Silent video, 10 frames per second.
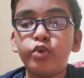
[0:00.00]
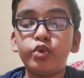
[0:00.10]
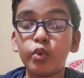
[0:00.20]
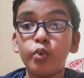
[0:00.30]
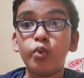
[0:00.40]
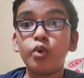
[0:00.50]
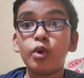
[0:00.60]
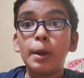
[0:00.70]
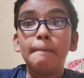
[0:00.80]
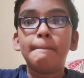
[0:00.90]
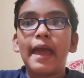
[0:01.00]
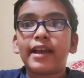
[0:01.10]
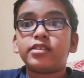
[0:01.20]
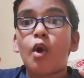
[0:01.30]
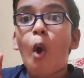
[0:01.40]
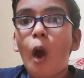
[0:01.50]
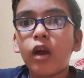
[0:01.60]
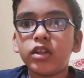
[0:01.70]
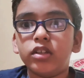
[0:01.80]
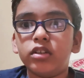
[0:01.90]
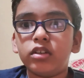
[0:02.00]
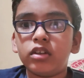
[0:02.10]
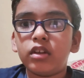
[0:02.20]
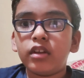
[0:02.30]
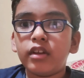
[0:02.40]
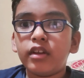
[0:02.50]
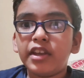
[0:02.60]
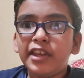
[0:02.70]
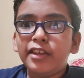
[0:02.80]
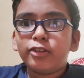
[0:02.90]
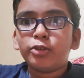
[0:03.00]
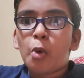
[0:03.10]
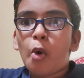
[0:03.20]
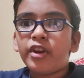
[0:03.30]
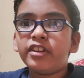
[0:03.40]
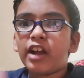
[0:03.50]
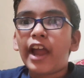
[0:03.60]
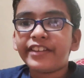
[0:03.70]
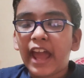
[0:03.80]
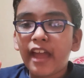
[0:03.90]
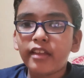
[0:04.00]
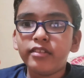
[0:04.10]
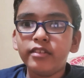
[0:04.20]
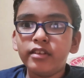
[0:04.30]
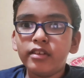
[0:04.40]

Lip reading: to Max's horror, he threw it in right hand.